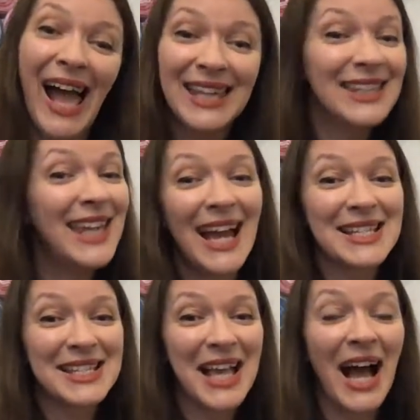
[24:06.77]

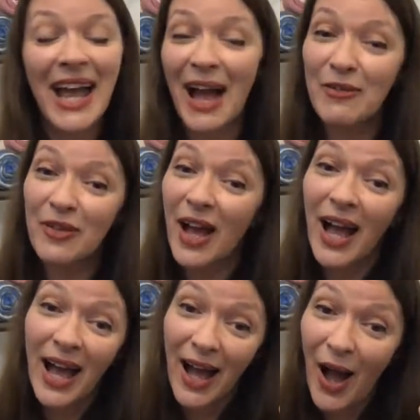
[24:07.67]
Yes, I have
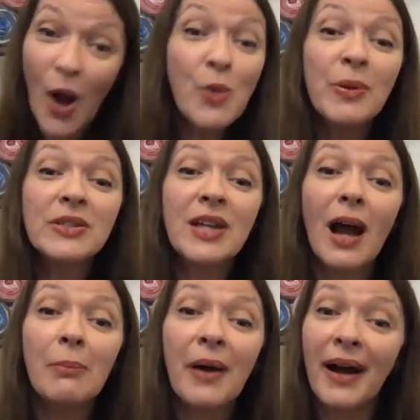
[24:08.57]
opened
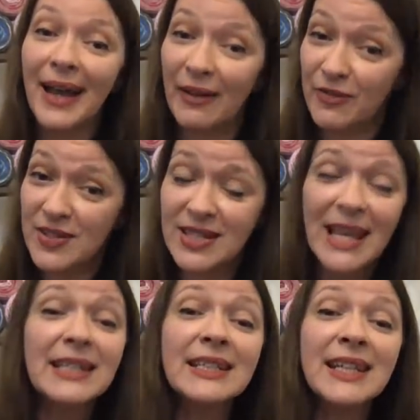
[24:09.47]
up. I have
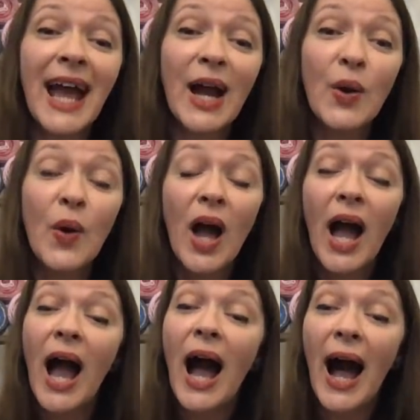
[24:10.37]
said it now.
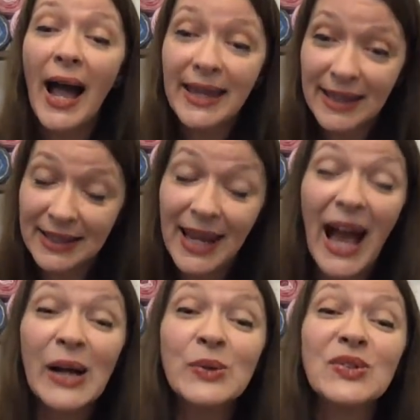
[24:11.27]
I can
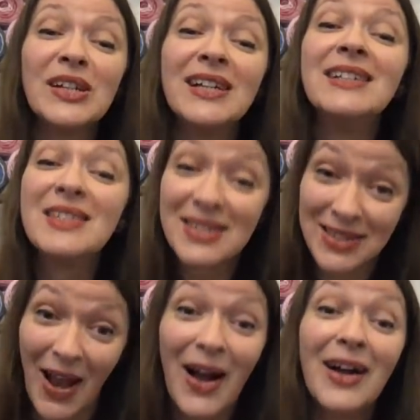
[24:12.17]
now
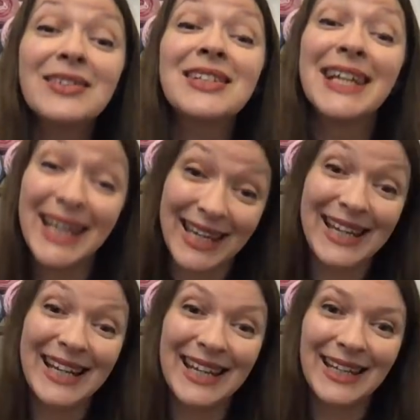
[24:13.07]
start
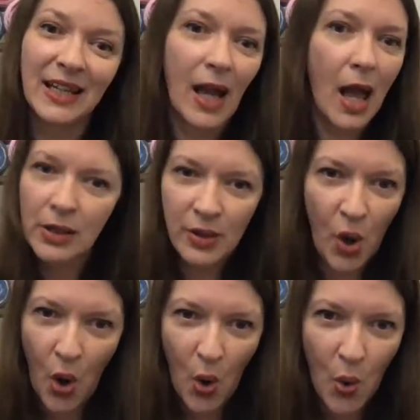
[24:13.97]
healing.
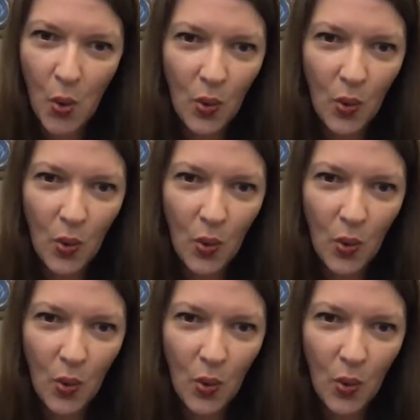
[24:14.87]
No.